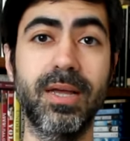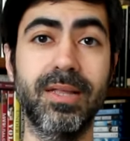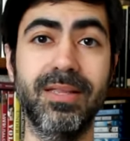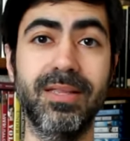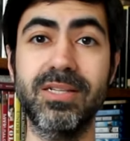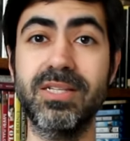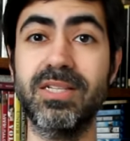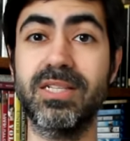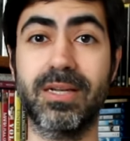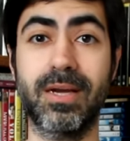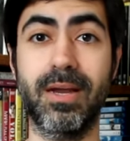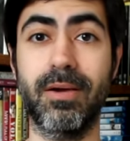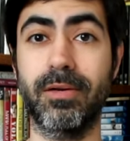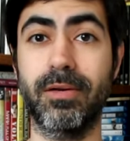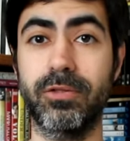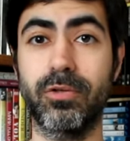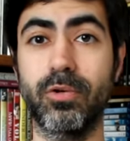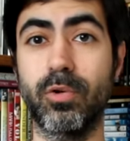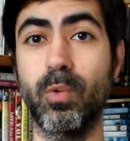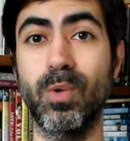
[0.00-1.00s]
This is a
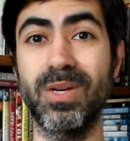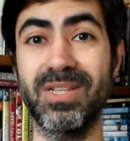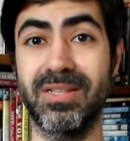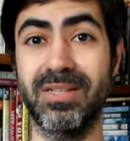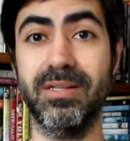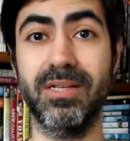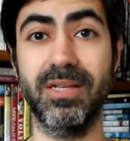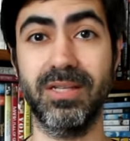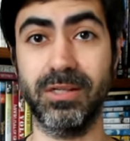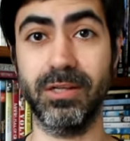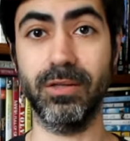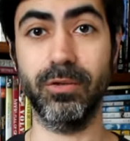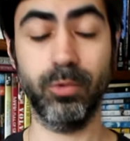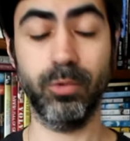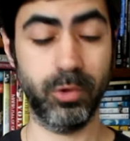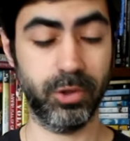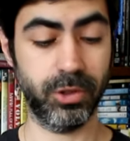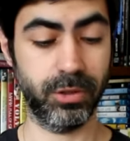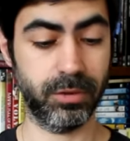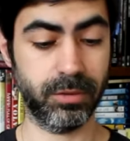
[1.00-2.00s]
character who is
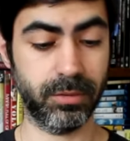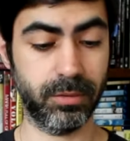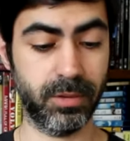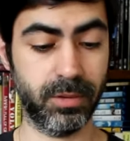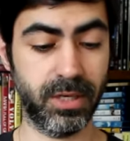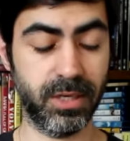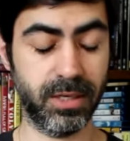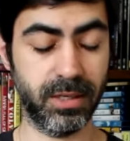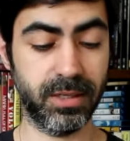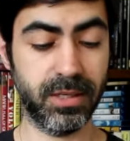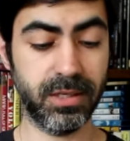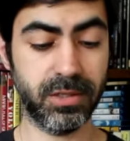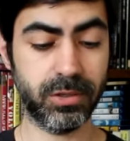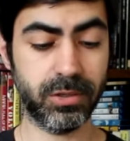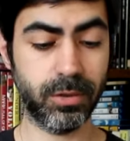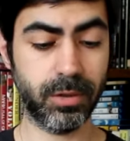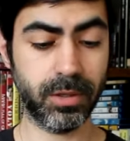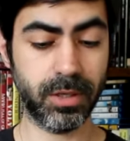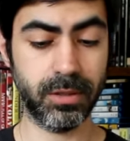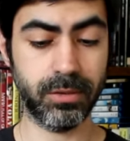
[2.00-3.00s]
disillusioned, okay? And he's
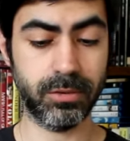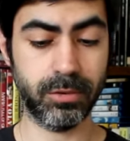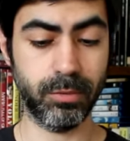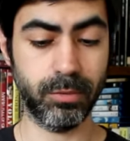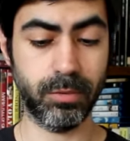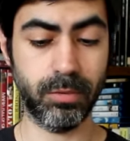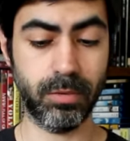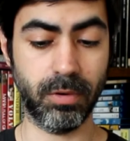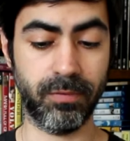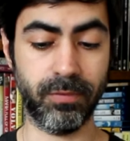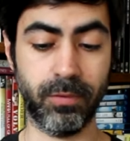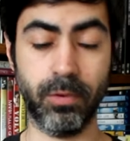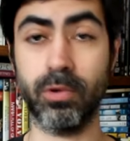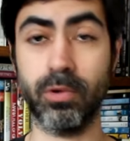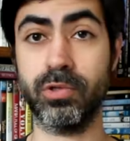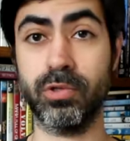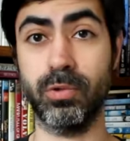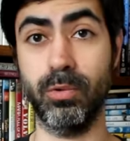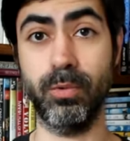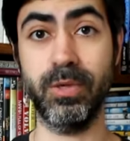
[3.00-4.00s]
talking to, of
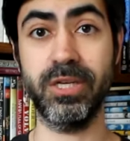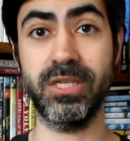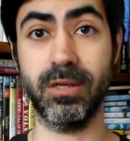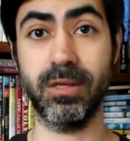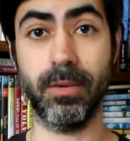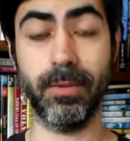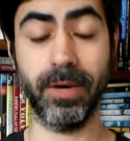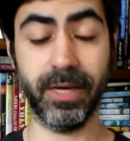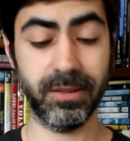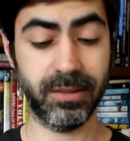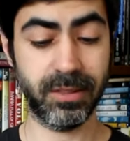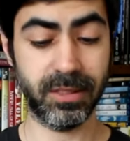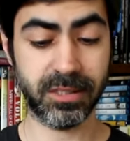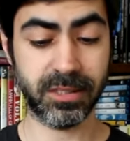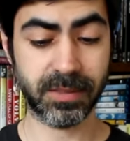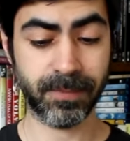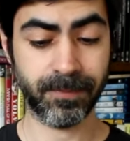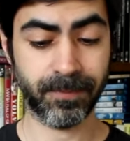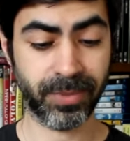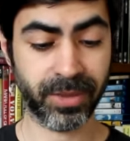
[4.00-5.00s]
course, Luis
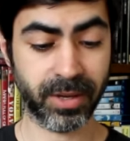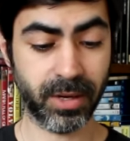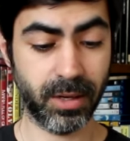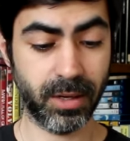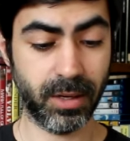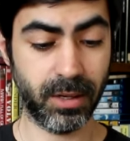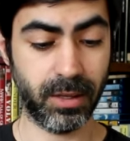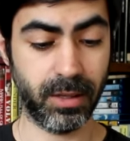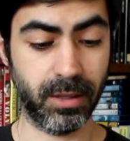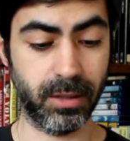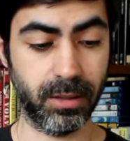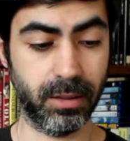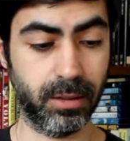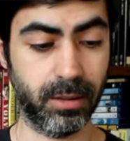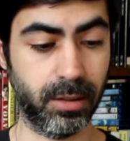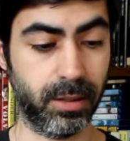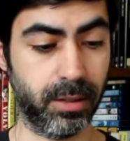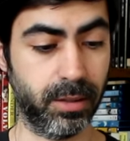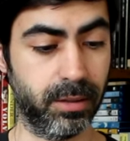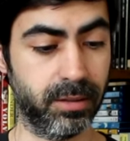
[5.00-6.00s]
Cervantes in,
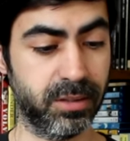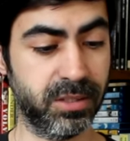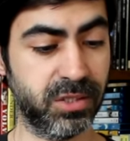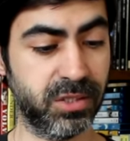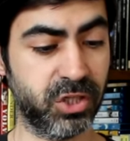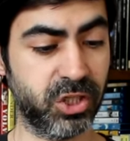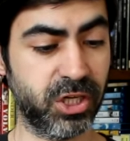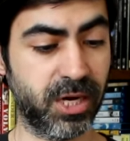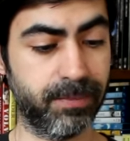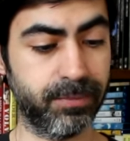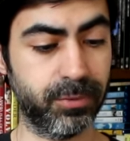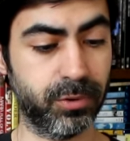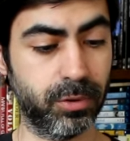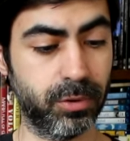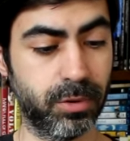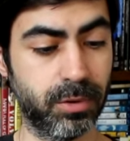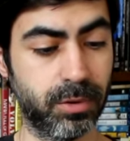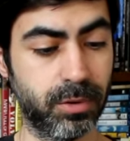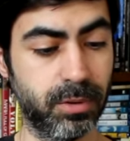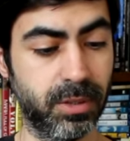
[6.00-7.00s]
this is
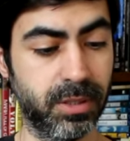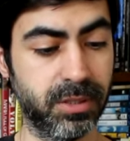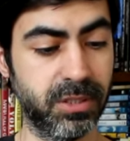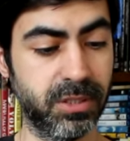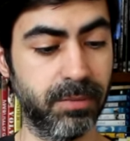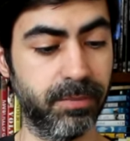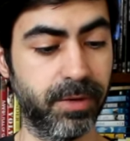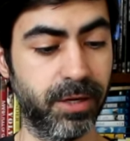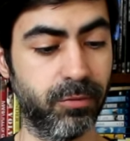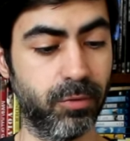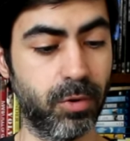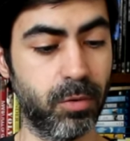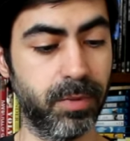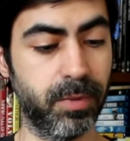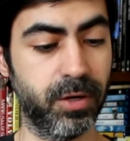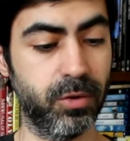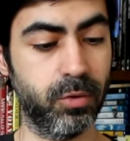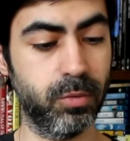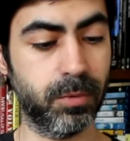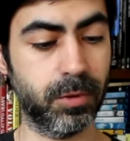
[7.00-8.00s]
chapter, let's see, my
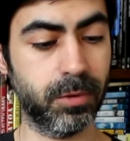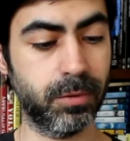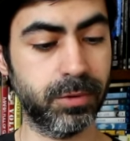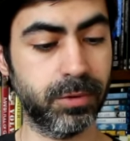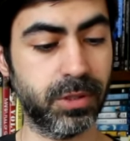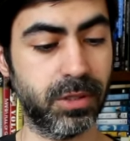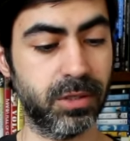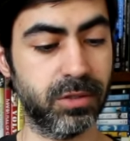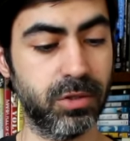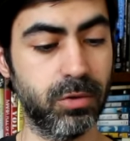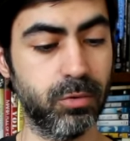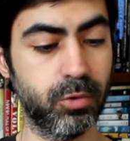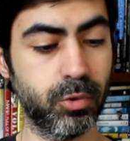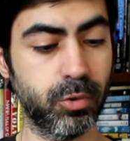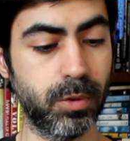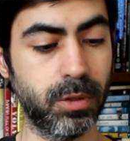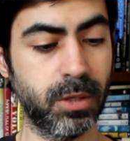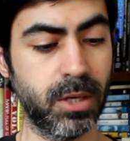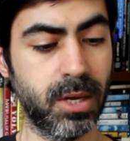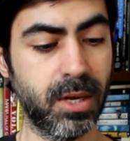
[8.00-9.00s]
Roman numerals as
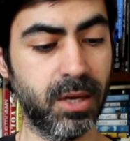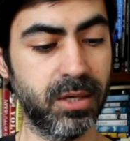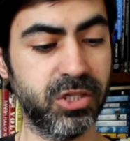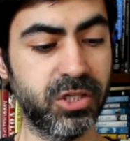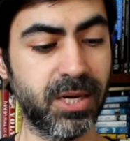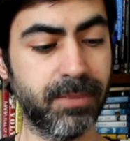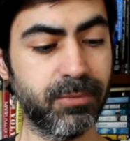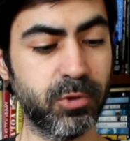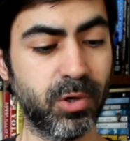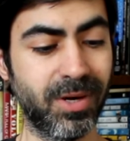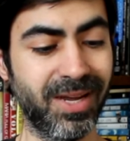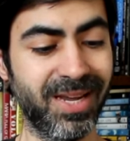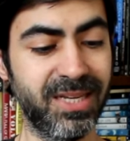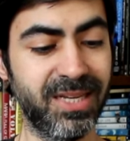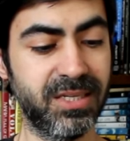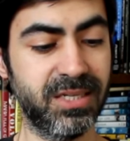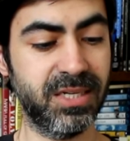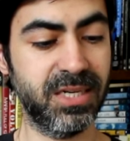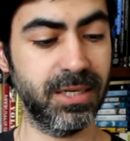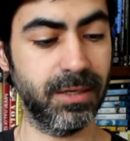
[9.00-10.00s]
usual, chapter
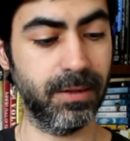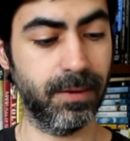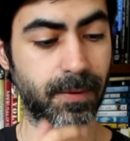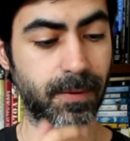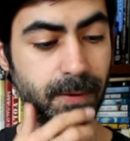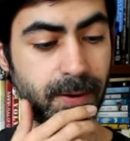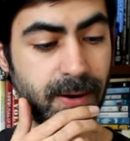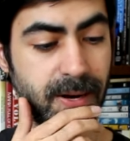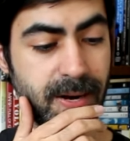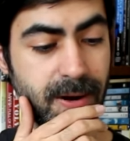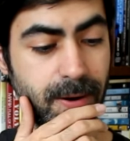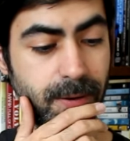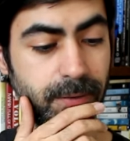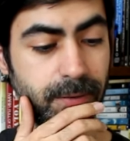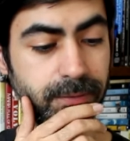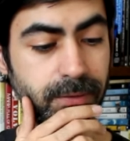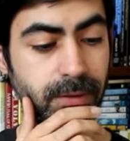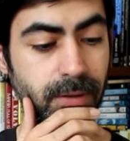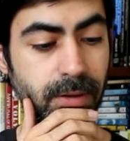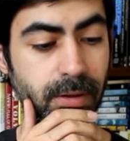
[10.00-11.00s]
18, okay,
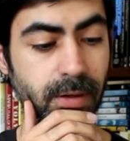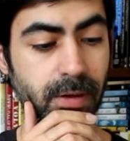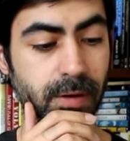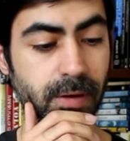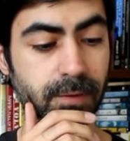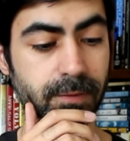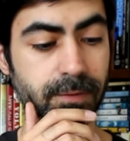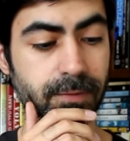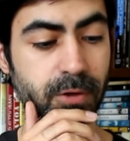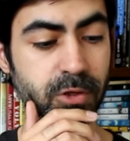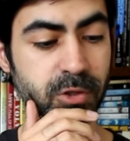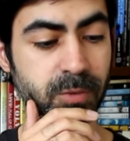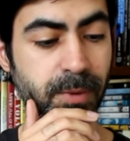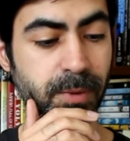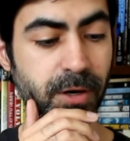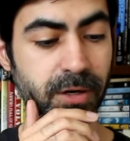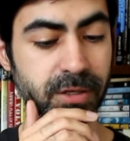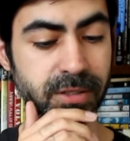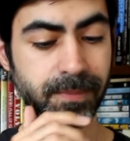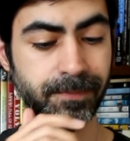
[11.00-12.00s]
of the first
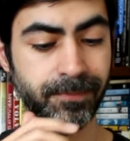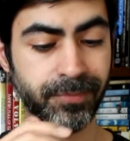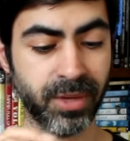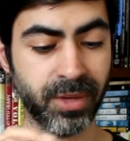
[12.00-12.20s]
part.